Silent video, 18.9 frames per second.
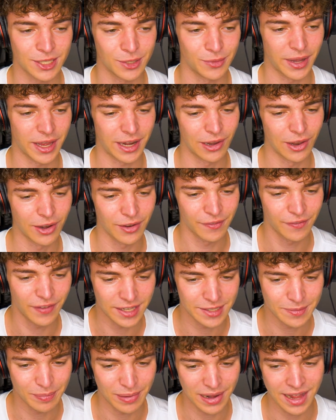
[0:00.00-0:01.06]
So we had a lot of
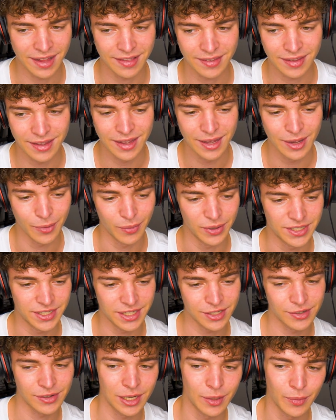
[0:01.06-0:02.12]
things planned, which
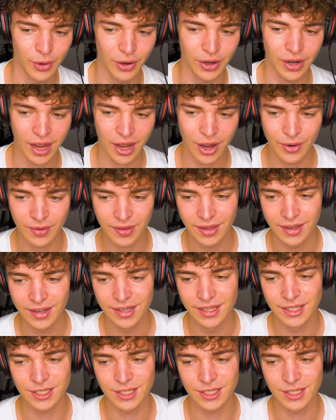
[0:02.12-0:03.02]
didn't really work out.